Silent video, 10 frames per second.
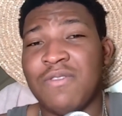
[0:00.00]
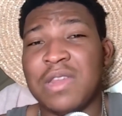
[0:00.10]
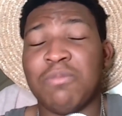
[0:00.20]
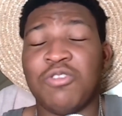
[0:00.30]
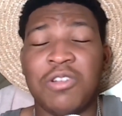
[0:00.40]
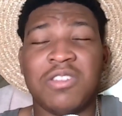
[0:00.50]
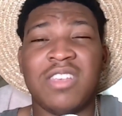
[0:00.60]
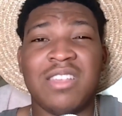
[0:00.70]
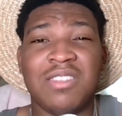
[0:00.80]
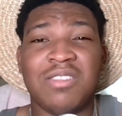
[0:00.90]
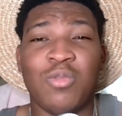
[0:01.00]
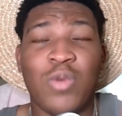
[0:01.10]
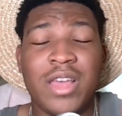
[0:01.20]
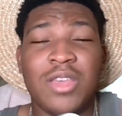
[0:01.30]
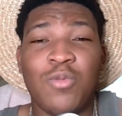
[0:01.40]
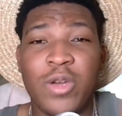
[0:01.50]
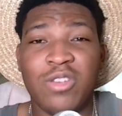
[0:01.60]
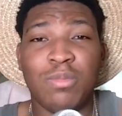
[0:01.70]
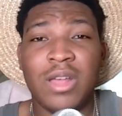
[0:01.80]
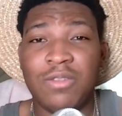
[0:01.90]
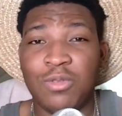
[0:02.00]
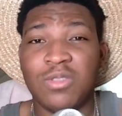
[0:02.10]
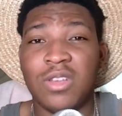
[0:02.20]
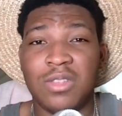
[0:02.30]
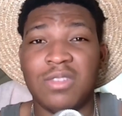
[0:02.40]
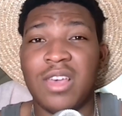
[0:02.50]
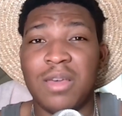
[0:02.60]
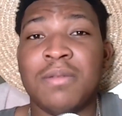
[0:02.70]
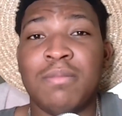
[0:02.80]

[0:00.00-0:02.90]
and I'm sure it ties into why he wears blindfolds all the time.